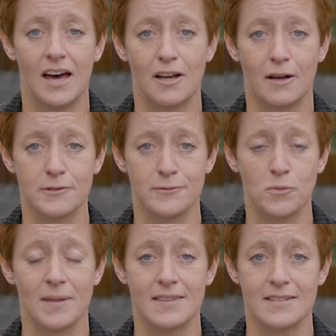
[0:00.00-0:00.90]
and after
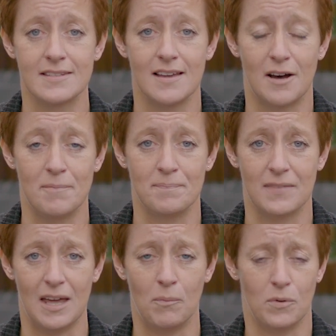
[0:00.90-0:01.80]
4 months
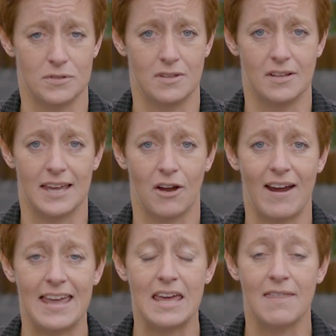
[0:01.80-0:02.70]
it wasn't looking great